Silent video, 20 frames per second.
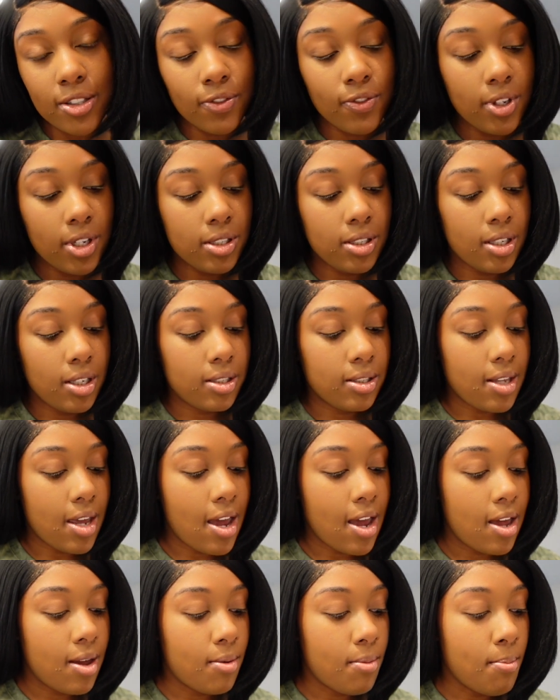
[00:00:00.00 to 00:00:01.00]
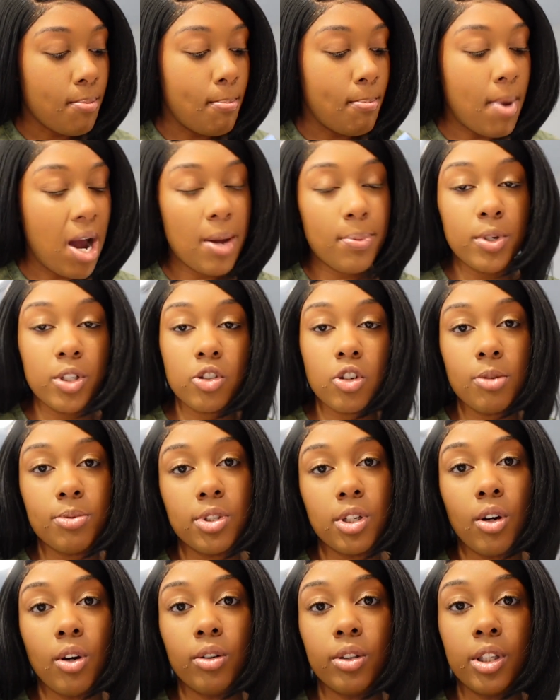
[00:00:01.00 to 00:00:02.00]
of this is that my
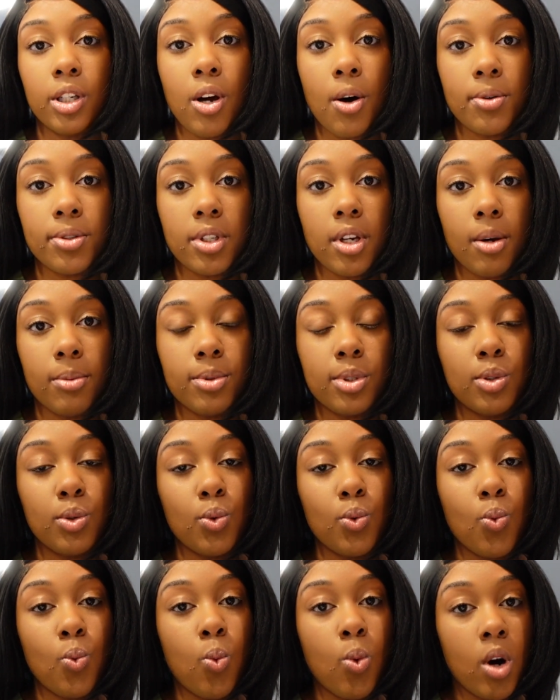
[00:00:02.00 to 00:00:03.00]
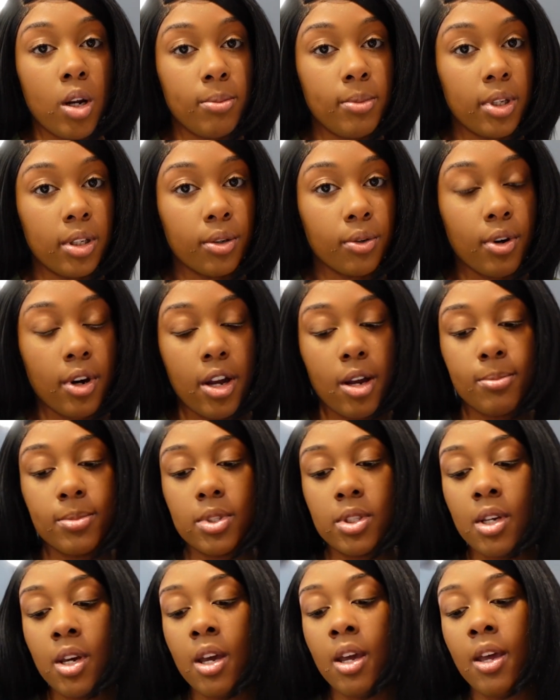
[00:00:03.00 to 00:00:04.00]
prescription only goes up to 1
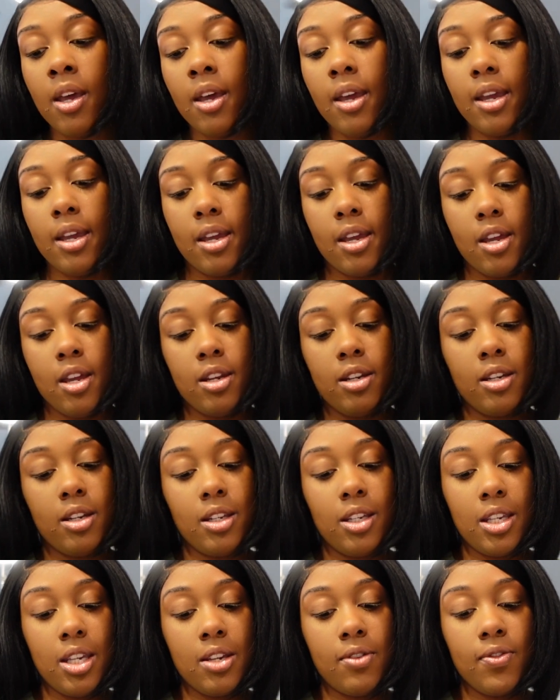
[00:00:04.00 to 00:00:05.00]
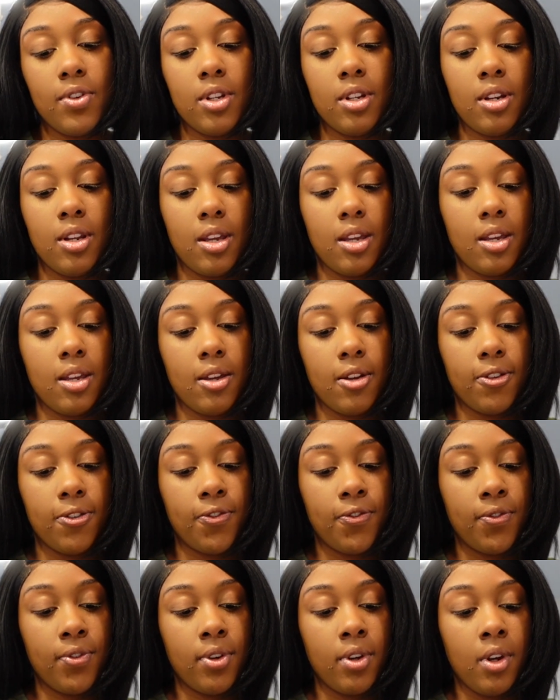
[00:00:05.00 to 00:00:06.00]
milligrams, and even
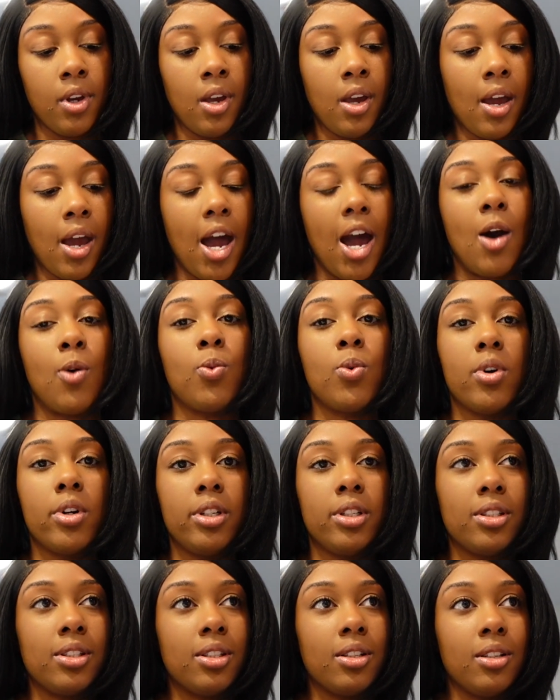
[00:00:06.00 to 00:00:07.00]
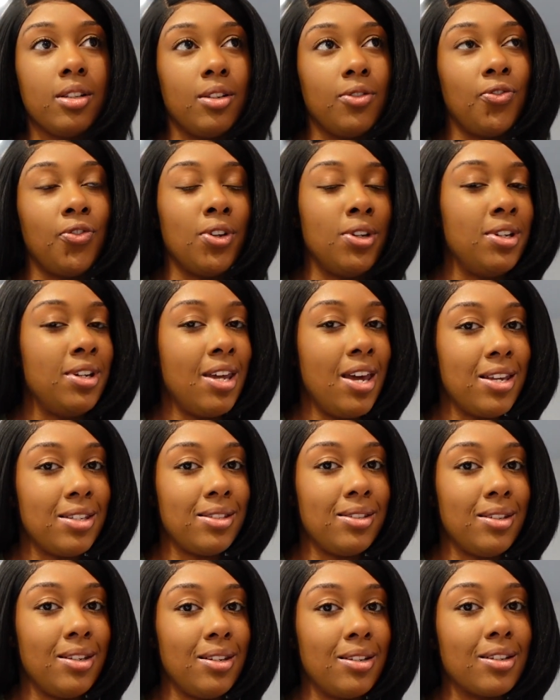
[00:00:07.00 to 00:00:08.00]
if I wanted to
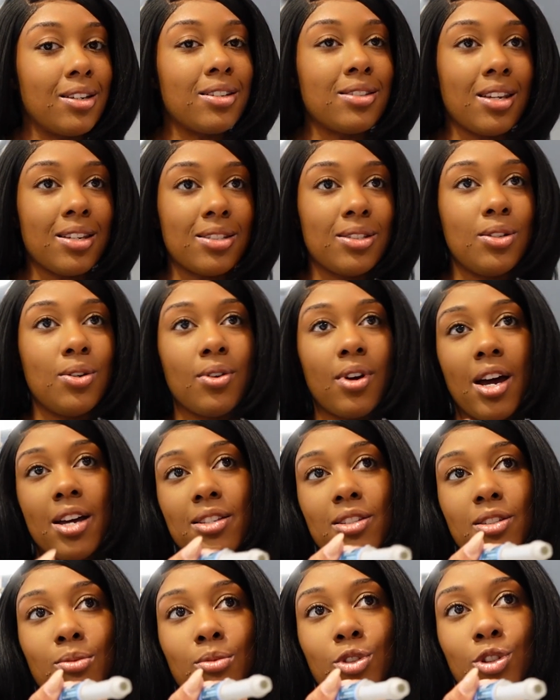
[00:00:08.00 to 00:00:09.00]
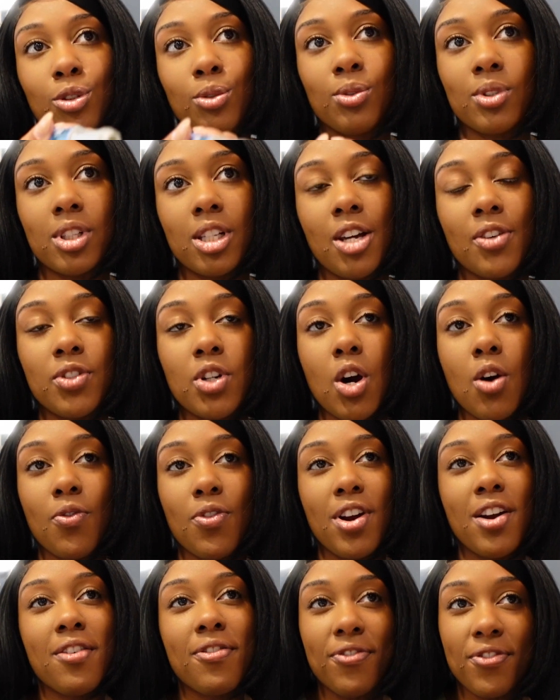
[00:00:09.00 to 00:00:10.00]
finesse it, because I still got some juice left
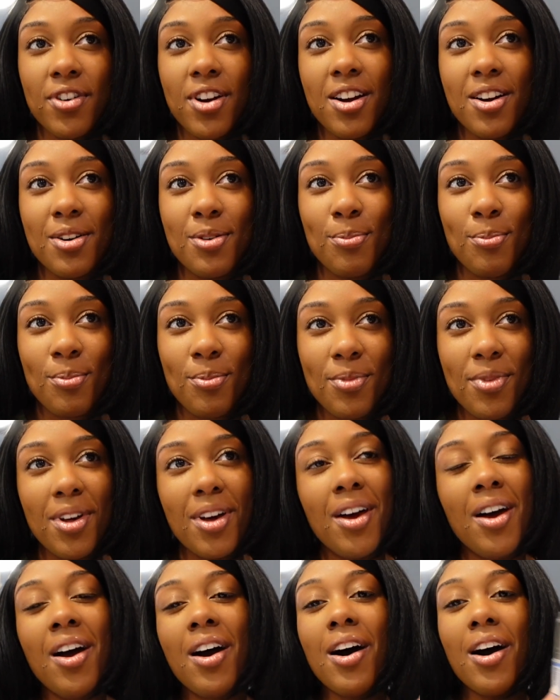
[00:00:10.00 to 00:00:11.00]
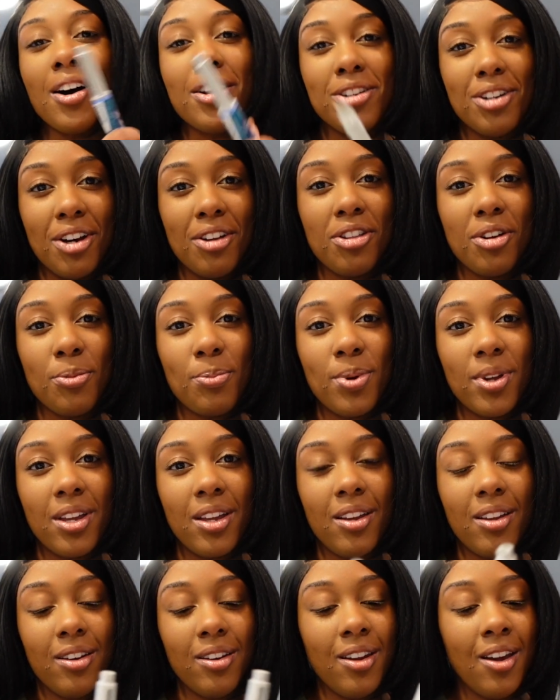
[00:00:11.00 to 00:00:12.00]
over from another
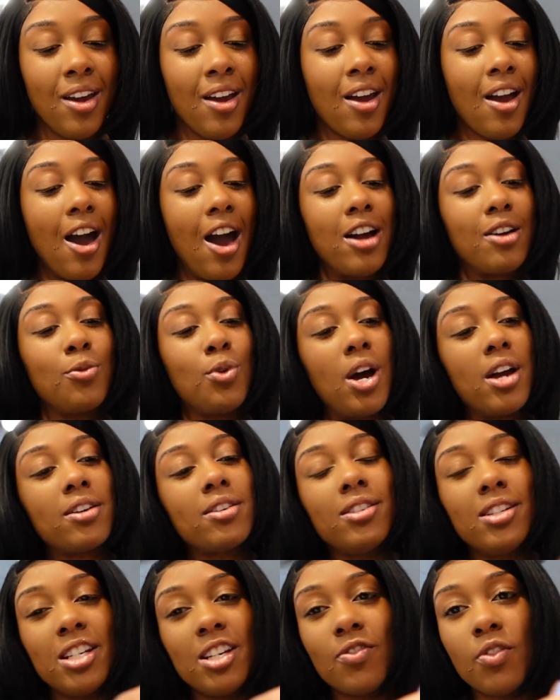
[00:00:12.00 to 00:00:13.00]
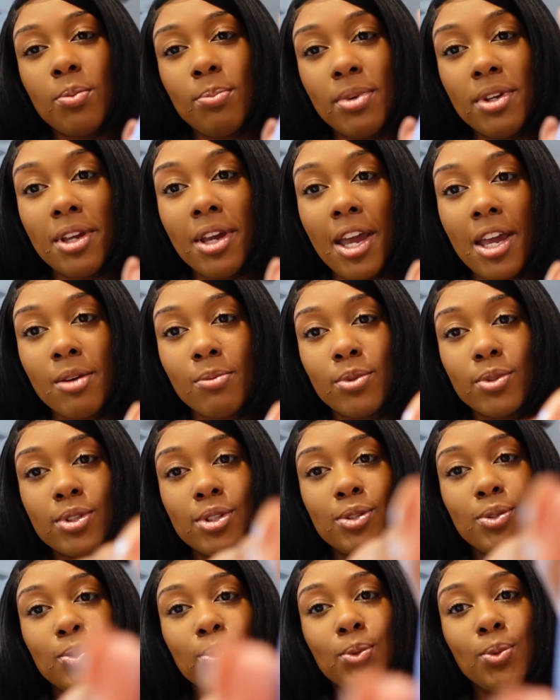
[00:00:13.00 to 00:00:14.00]
pen, I couldn't even be able
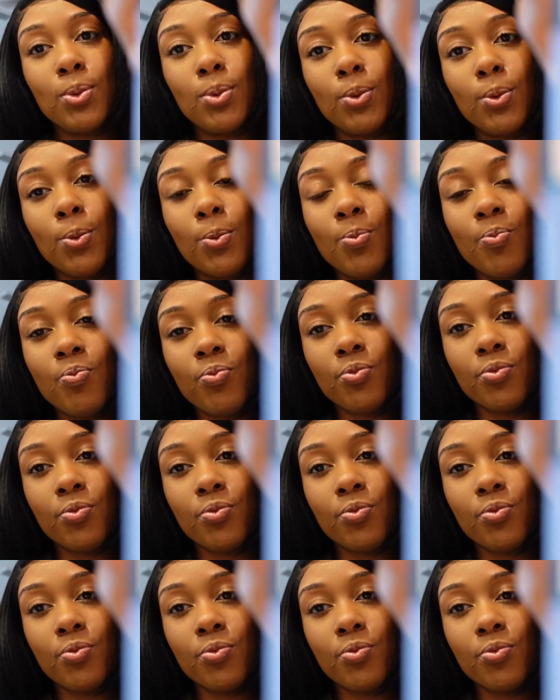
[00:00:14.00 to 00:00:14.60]
to,